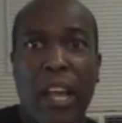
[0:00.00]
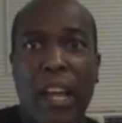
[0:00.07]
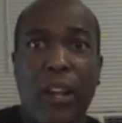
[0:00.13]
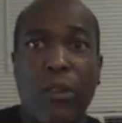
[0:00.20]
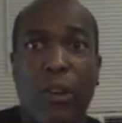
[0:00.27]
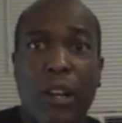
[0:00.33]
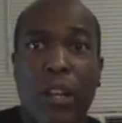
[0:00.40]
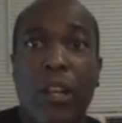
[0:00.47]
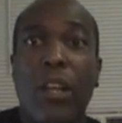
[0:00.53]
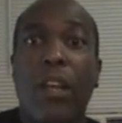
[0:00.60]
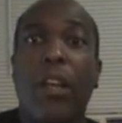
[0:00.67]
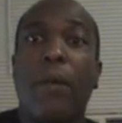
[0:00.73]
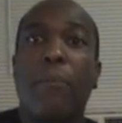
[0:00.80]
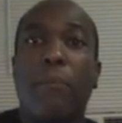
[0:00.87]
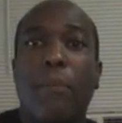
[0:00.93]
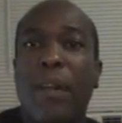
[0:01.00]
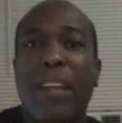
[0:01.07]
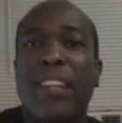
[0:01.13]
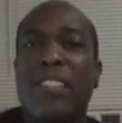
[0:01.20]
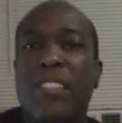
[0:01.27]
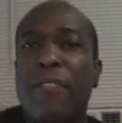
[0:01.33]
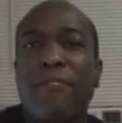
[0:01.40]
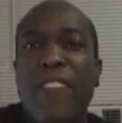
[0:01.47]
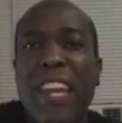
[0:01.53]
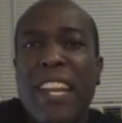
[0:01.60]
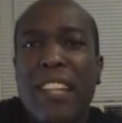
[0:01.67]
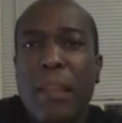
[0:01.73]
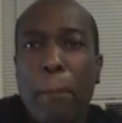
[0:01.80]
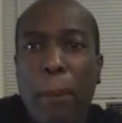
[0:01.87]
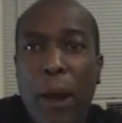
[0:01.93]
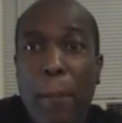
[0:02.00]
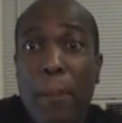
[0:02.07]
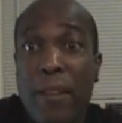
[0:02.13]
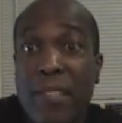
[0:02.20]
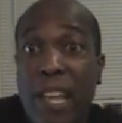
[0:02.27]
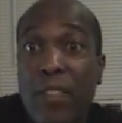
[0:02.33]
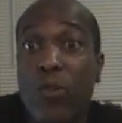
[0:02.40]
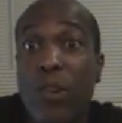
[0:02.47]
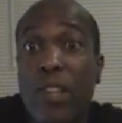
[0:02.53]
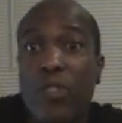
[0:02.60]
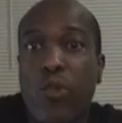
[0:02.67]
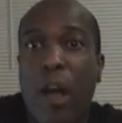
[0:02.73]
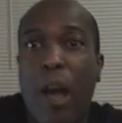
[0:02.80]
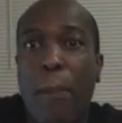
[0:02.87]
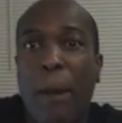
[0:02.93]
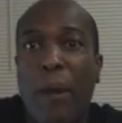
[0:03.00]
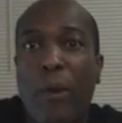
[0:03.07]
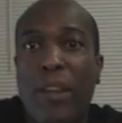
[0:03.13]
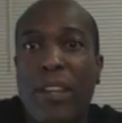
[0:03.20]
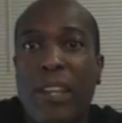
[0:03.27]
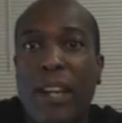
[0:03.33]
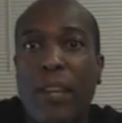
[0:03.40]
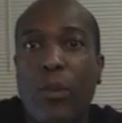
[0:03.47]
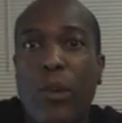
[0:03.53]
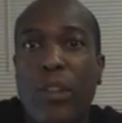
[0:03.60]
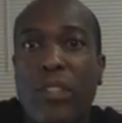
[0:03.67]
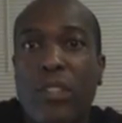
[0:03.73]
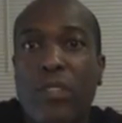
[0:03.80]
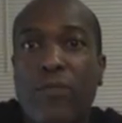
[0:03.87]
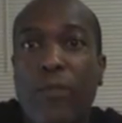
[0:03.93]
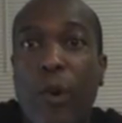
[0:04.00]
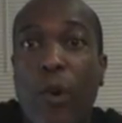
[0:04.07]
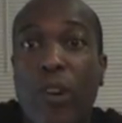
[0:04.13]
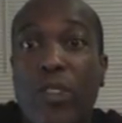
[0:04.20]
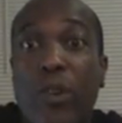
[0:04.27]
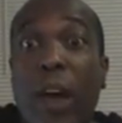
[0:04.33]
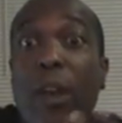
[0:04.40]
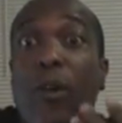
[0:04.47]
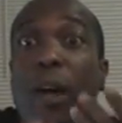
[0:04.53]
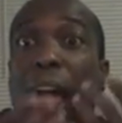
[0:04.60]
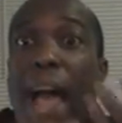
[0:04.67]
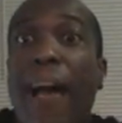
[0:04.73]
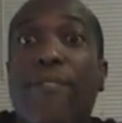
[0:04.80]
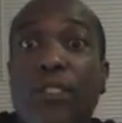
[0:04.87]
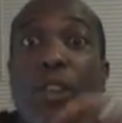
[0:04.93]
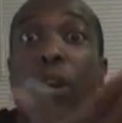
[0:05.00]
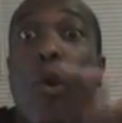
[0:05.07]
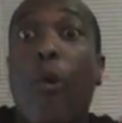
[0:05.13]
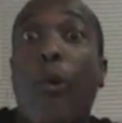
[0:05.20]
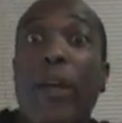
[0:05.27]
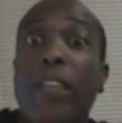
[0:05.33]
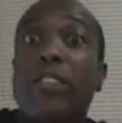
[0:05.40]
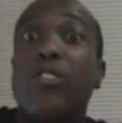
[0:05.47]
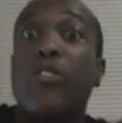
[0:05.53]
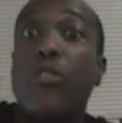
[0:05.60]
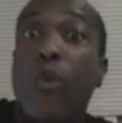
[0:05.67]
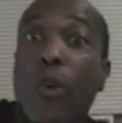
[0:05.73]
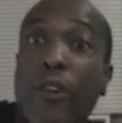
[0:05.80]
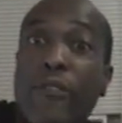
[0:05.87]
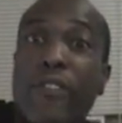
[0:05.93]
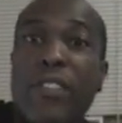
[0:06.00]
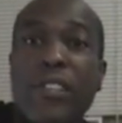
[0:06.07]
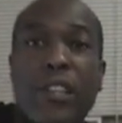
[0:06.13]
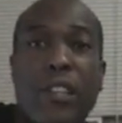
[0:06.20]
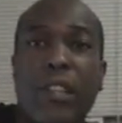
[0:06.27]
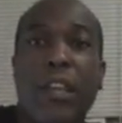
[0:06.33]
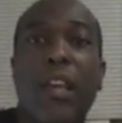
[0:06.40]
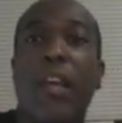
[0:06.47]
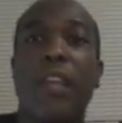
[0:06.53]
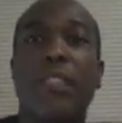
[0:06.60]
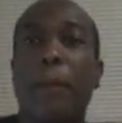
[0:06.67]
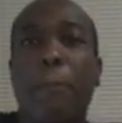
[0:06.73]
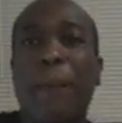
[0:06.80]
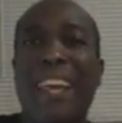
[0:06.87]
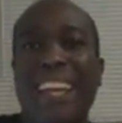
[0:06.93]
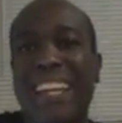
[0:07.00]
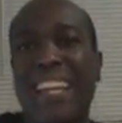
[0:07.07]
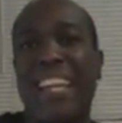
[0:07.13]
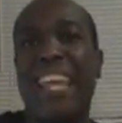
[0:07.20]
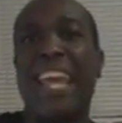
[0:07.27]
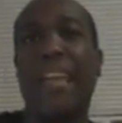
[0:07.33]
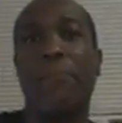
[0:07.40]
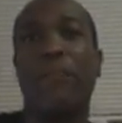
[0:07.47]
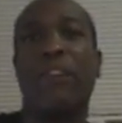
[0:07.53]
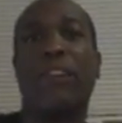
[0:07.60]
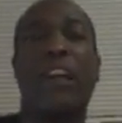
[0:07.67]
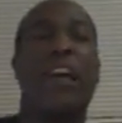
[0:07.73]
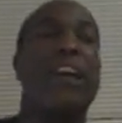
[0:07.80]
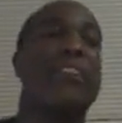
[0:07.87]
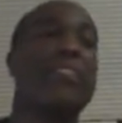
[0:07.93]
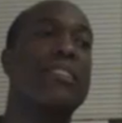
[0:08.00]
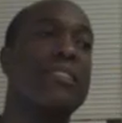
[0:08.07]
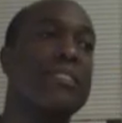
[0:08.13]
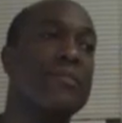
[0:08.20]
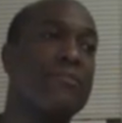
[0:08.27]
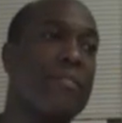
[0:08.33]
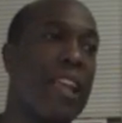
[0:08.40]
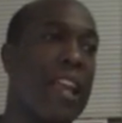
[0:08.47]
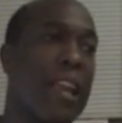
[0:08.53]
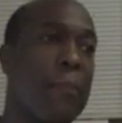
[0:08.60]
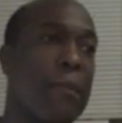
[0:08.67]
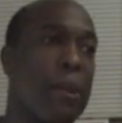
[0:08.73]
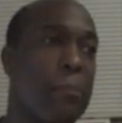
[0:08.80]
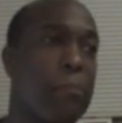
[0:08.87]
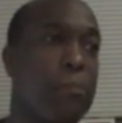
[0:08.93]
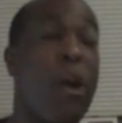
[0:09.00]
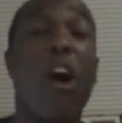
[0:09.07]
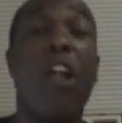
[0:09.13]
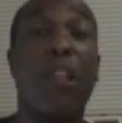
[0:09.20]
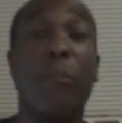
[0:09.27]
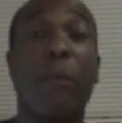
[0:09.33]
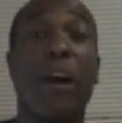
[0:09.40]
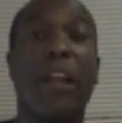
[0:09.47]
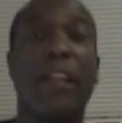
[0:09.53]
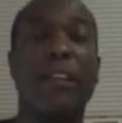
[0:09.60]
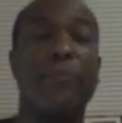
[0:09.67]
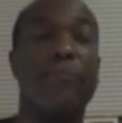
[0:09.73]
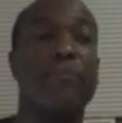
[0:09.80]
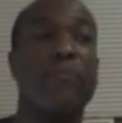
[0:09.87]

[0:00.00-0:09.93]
I don't want to. And it's defeating the purpose. That's what a trial by written declaration is for. So I don't have to go into court physically. They're playing a game here, guys. And I'm going to call them on it.